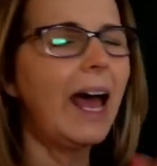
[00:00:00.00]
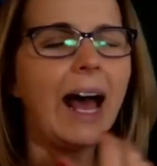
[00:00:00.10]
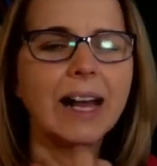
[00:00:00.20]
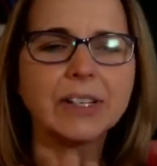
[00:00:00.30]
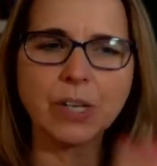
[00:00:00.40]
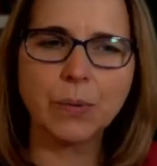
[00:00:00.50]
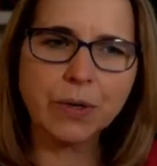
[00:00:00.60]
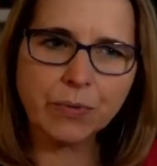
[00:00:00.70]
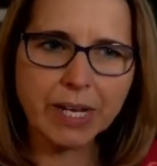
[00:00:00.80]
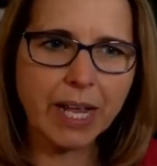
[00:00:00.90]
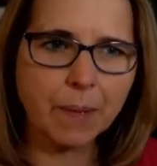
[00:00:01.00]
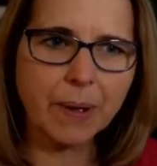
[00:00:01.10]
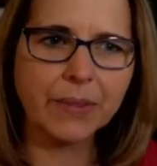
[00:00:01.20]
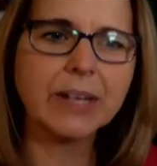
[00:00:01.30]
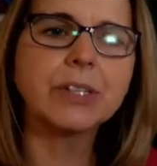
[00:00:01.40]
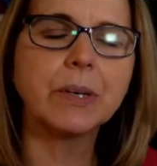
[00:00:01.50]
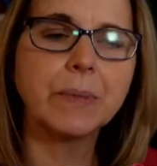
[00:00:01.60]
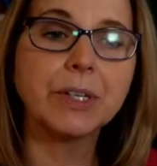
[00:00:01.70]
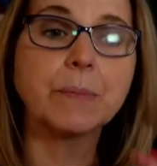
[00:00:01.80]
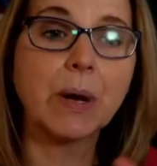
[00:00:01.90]
I don't want to recap on that too
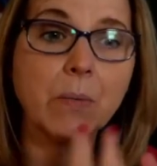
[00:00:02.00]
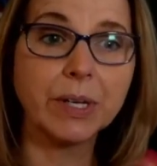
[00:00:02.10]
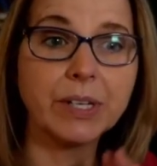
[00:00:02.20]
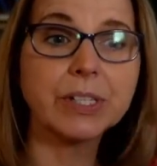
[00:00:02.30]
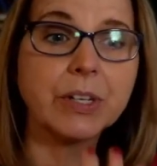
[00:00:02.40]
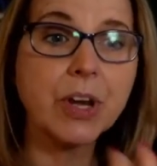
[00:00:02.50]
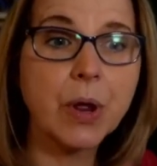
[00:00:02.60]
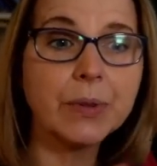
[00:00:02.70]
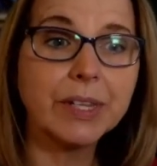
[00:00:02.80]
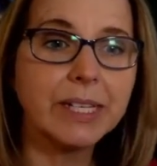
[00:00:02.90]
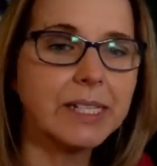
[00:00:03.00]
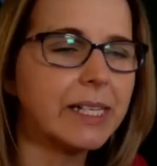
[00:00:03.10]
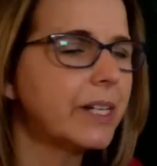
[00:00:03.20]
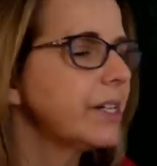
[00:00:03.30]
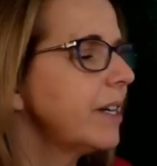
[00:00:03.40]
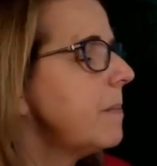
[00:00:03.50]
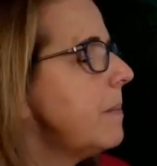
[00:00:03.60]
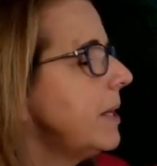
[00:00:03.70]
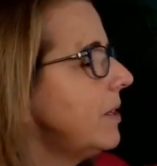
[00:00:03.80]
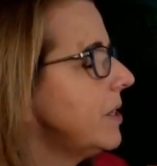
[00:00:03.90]
much, but I want you to know that this session
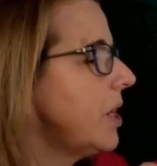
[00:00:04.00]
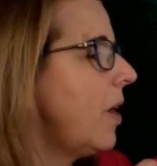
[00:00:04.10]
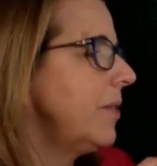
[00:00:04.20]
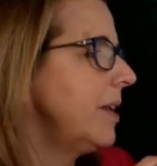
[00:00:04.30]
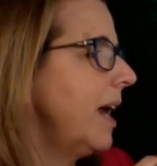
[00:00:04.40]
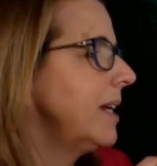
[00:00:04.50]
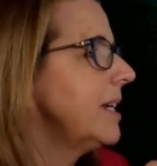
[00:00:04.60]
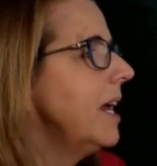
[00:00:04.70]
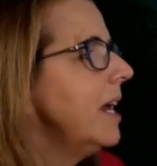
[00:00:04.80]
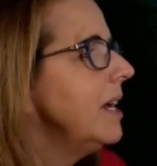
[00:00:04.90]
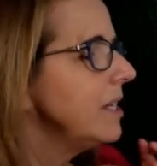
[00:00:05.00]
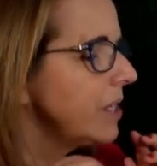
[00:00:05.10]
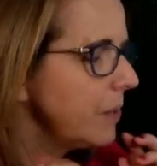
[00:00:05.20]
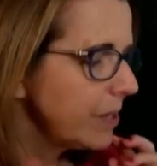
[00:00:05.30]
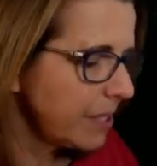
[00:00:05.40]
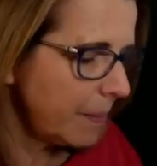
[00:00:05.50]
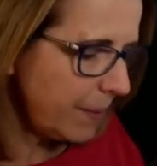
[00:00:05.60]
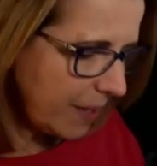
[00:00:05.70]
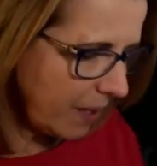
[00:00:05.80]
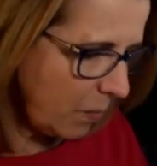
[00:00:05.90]
builds on that. So
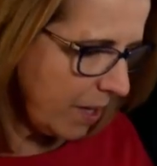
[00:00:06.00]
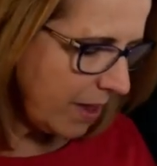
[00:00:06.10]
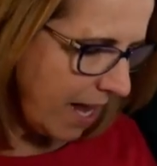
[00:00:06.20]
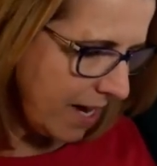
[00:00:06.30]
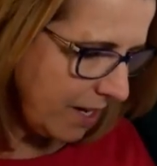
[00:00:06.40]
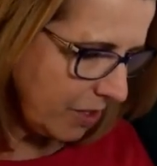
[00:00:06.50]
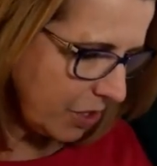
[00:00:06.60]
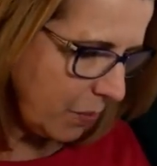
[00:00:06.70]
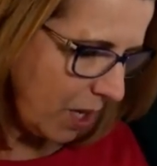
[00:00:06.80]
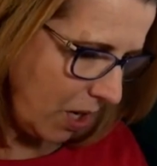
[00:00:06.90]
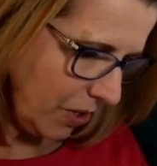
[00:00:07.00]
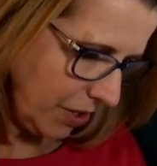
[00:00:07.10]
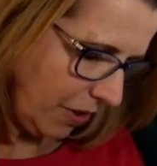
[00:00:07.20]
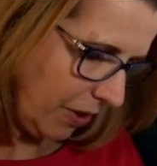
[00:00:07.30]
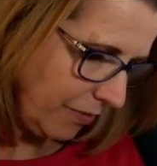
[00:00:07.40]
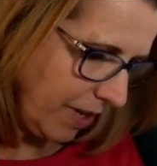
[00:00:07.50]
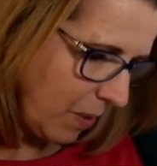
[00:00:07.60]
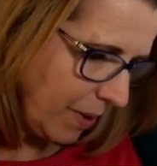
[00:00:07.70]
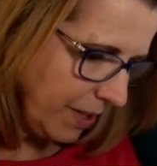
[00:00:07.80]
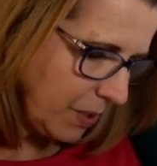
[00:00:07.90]
something we then do a lot of, I
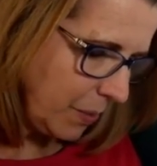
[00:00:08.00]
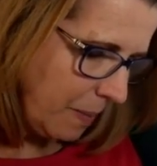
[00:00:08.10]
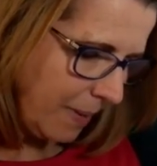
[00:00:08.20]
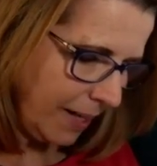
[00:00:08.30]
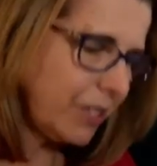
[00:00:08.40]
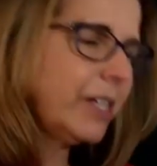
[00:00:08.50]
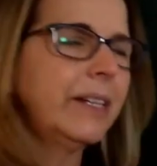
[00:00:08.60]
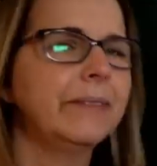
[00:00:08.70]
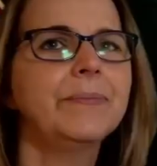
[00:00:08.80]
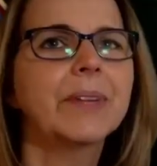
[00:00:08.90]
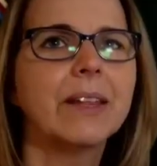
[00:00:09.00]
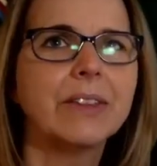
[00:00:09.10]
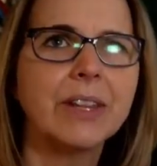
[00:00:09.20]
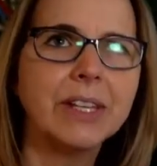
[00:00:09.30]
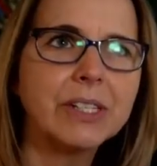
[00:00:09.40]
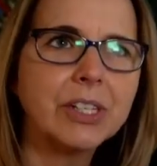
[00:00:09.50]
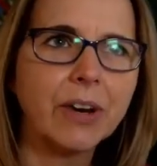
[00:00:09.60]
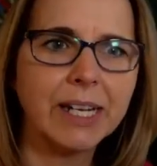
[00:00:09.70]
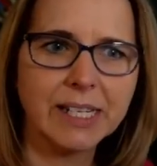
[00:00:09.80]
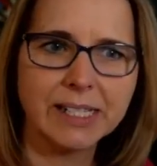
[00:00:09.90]
want you to imagine that this
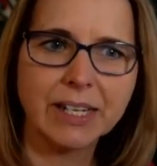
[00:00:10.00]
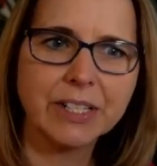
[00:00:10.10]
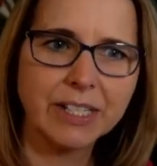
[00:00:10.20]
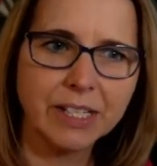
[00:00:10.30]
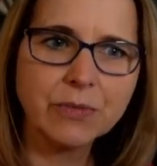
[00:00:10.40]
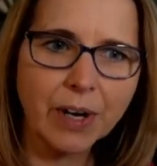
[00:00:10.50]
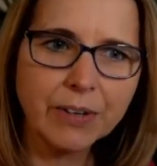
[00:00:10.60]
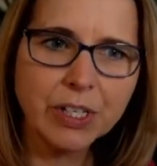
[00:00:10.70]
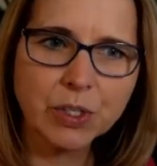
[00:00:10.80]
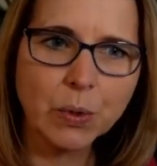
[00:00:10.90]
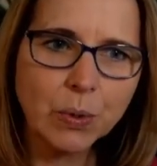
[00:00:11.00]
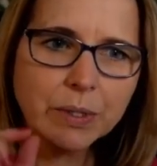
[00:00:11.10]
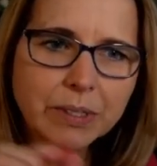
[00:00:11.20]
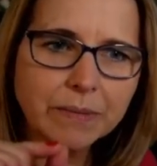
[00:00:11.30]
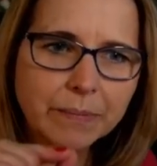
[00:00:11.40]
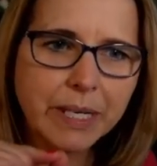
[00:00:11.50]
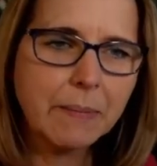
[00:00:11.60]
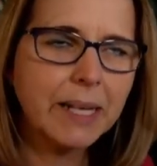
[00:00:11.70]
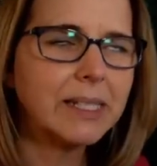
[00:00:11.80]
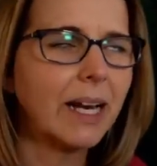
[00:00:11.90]
training session, it's very short, mini
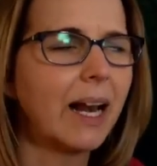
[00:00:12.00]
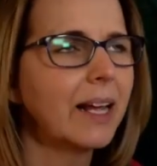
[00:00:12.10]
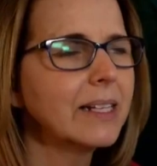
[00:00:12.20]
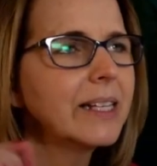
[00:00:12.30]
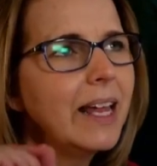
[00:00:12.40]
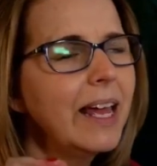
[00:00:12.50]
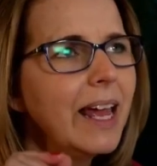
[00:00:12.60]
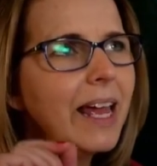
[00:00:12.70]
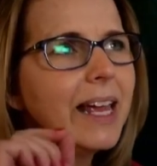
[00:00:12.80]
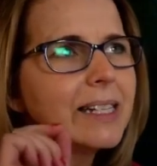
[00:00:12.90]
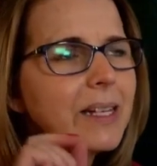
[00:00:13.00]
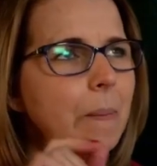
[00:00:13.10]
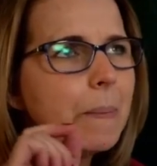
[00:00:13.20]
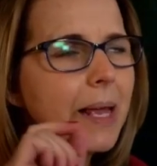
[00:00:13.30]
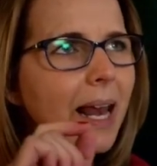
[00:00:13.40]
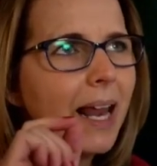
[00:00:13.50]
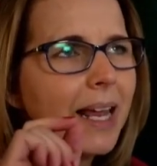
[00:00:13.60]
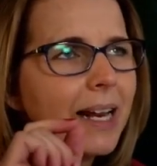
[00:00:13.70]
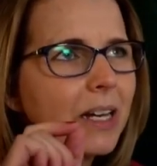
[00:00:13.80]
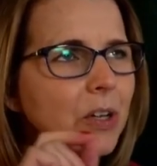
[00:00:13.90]
masterclass. It's a bit like
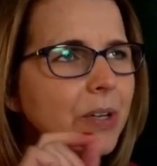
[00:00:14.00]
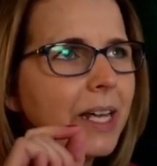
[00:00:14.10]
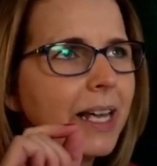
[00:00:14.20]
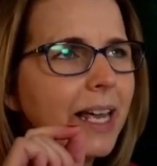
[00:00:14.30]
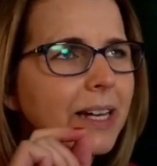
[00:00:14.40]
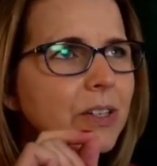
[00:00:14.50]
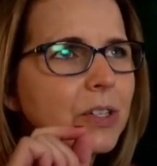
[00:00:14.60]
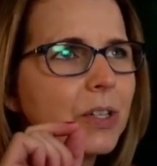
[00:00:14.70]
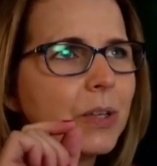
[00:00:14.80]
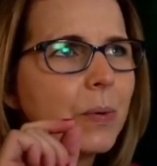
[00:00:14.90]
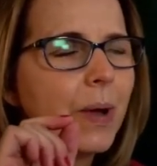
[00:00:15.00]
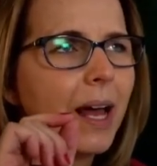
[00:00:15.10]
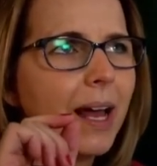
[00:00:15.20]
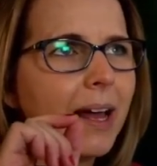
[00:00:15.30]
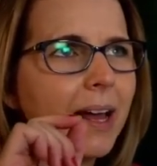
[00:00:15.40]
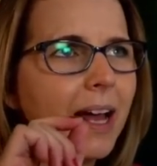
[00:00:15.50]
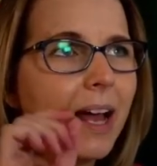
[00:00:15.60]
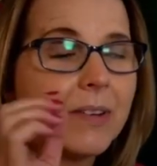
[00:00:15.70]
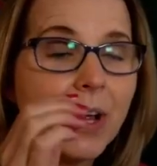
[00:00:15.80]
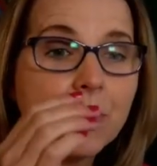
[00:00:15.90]
looking into
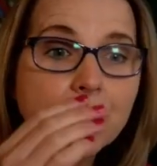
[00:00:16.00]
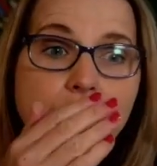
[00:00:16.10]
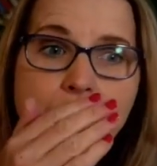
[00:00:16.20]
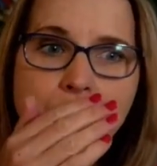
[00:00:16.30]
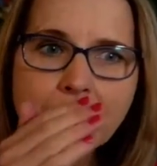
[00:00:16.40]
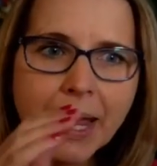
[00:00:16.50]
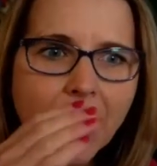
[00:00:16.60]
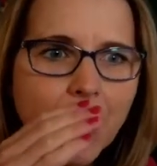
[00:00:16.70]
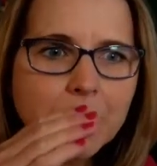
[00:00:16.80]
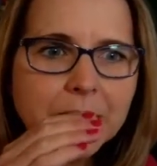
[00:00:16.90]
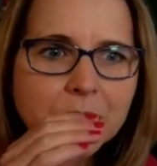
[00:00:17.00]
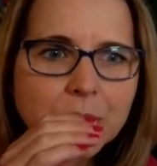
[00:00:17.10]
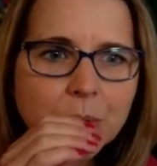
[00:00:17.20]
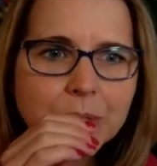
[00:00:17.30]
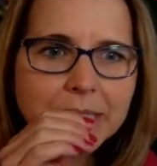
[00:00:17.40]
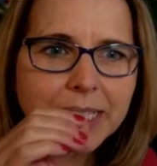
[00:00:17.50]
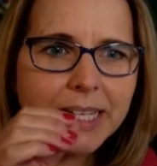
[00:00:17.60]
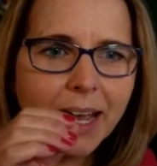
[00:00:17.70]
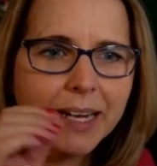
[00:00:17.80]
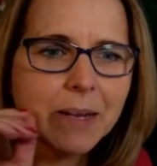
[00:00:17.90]
a room by opening the door just a
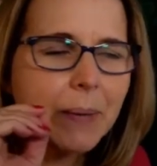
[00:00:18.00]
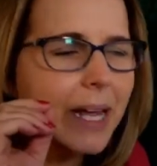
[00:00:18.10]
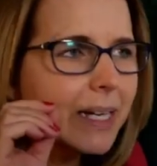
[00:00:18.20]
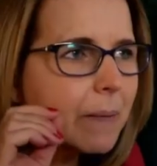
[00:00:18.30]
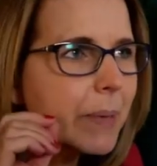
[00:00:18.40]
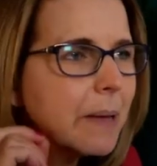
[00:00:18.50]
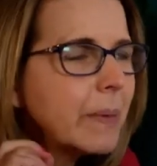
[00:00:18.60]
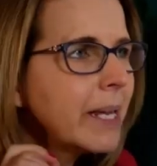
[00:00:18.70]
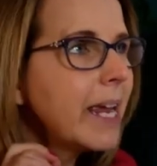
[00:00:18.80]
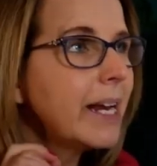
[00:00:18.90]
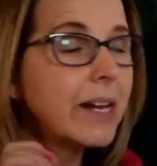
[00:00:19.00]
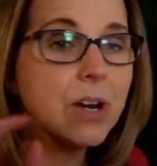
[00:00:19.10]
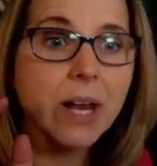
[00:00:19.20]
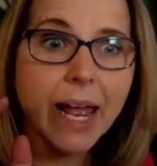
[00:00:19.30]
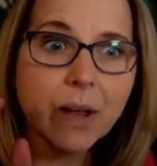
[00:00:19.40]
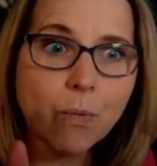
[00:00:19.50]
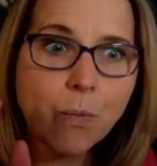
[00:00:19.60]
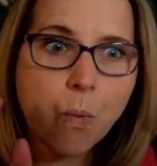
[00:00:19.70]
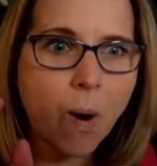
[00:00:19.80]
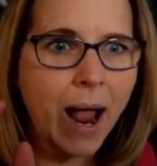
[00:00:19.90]
tiny bit, and you're peeping in and you're like,
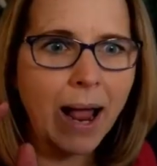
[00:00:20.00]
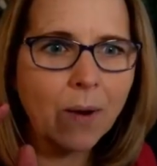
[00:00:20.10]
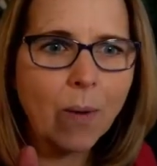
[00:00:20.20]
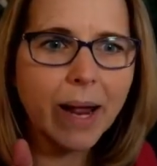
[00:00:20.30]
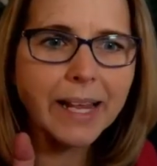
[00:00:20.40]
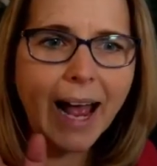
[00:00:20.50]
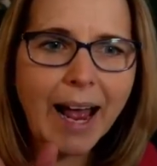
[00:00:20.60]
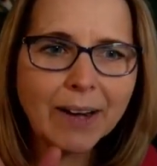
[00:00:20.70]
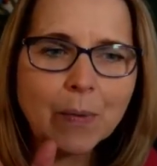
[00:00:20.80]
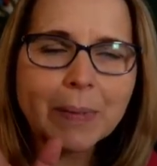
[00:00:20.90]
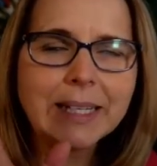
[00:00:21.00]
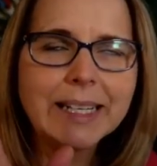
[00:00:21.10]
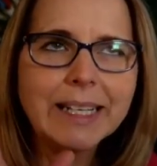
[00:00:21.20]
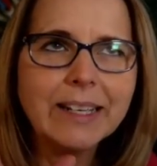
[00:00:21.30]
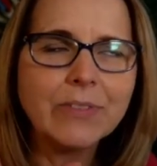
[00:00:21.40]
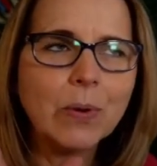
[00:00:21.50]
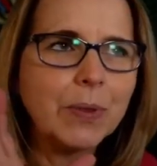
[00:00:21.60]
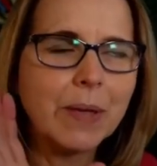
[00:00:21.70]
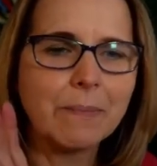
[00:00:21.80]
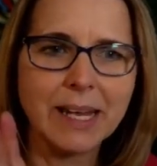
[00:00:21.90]
wow, I cannot believe all
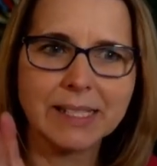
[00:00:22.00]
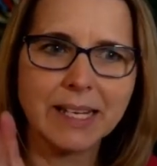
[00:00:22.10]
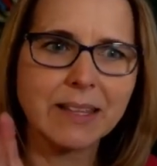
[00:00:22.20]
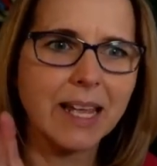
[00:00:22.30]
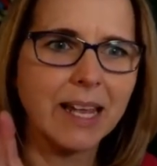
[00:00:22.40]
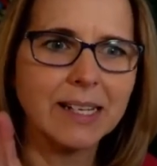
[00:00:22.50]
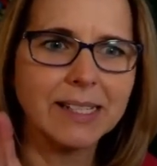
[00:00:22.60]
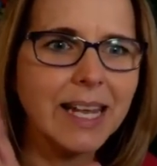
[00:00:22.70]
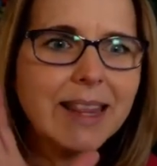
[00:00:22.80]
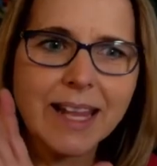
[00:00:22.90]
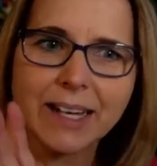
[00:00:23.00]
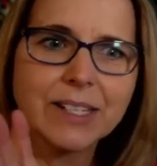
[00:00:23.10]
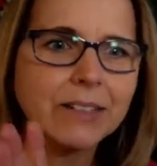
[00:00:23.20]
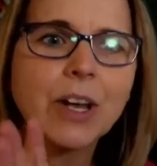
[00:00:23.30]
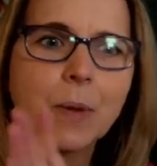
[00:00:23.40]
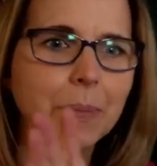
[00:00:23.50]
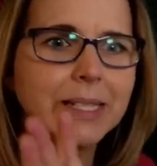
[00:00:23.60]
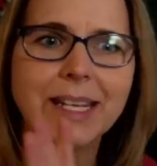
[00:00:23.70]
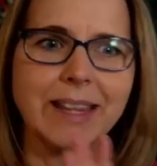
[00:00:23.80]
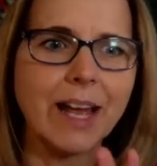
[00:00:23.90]
the amazing things in that cupboard,
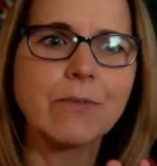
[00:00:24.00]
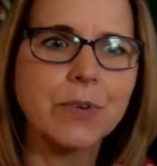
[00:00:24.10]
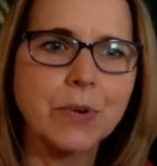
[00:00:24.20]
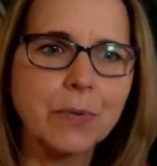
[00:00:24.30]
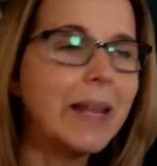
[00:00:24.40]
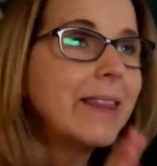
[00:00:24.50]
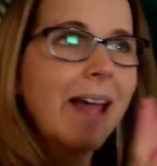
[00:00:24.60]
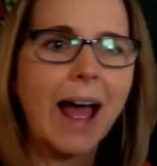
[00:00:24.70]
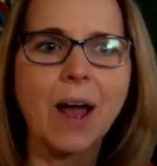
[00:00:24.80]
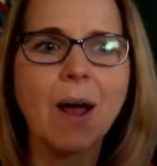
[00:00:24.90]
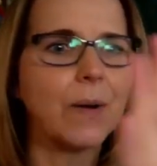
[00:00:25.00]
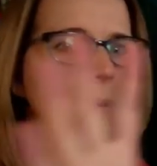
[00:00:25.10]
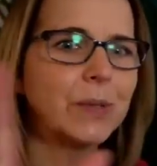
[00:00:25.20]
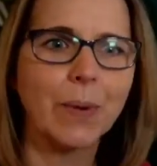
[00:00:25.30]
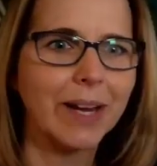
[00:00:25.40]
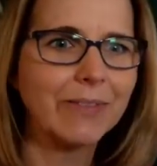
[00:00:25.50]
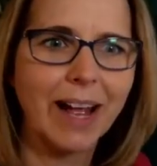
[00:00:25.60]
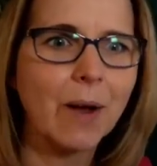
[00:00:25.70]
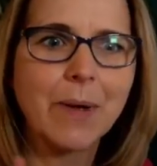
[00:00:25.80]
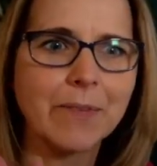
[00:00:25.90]
in that room, in that house, whatever,
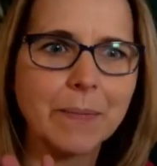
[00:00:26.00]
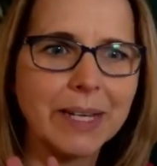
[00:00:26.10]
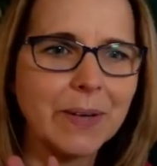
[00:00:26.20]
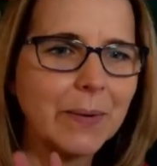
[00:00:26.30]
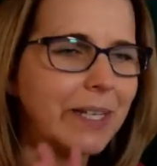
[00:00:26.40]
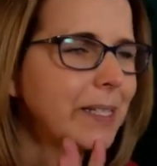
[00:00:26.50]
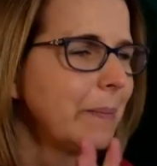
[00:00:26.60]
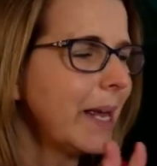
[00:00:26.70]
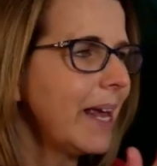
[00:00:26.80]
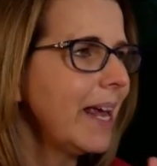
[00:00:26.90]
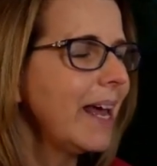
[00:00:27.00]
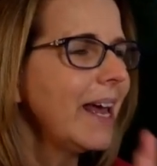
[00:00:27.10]
however big you want it to be.